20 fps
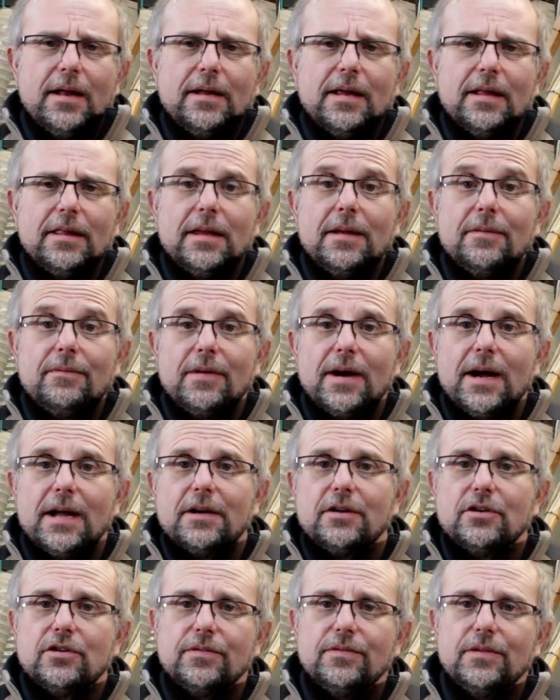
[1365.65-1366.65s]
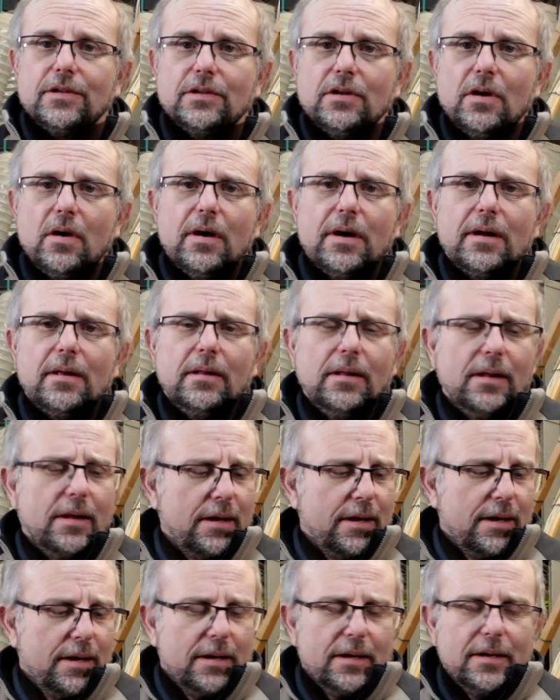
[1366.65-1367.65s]
Now the advantage of the dial
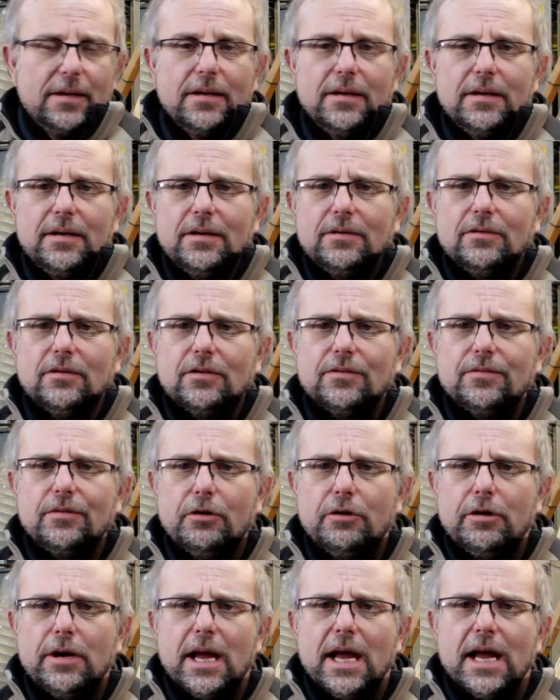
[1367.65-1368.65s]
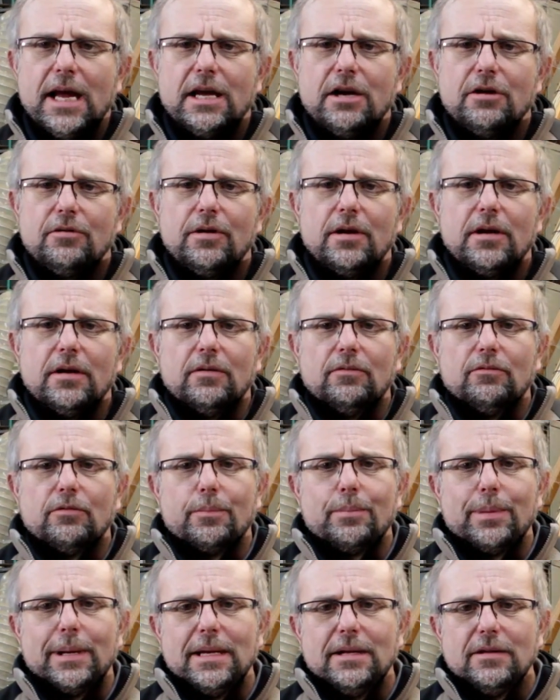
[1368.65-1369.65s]
is it's very accurate and
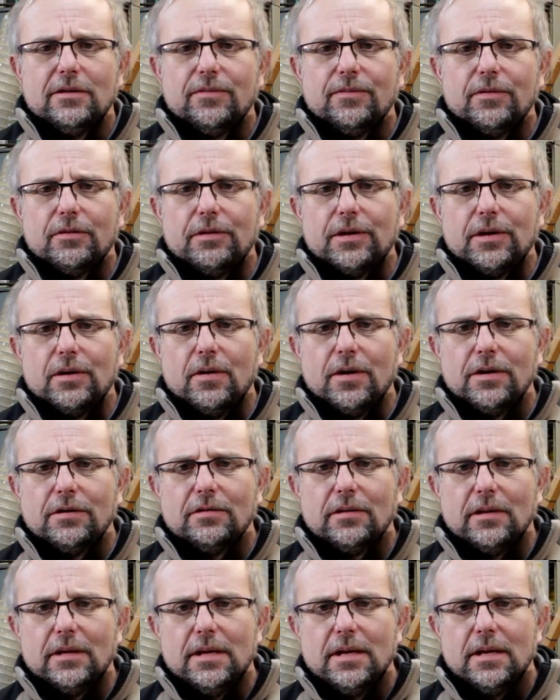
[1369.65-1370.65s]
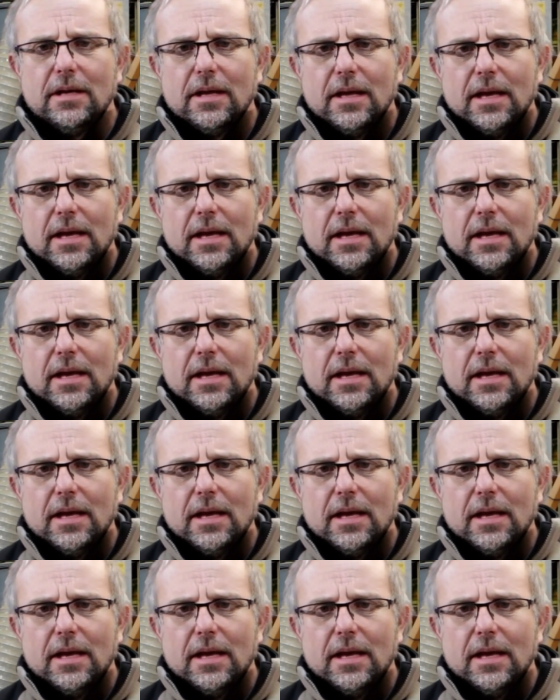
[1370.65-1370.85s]
repeats very nicely,